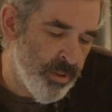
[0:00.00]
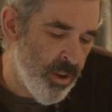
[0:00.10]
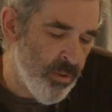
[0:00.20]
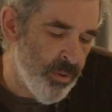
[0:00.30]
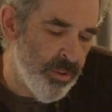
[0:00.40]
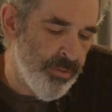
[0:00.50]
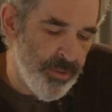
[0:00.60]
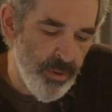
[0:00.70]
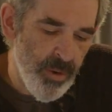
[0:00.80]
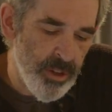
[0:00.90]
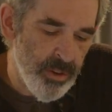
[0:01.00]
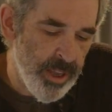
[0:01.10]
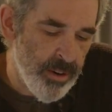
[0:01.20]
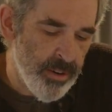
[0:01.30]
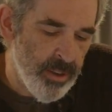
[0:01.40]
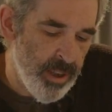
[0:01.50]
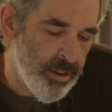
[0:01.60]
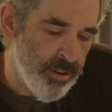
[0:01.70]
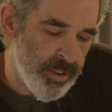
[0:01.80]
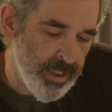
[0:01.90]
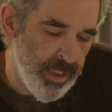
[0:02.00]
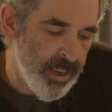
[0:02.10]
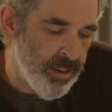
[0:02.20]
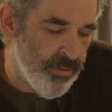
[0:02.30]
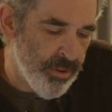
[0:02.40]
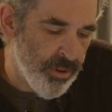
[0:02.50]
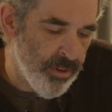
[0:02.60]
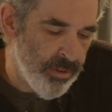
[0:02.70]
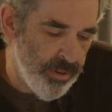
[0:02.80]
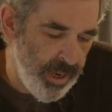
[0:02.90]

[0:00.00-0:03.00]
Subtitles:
along with a few other letters at the end of her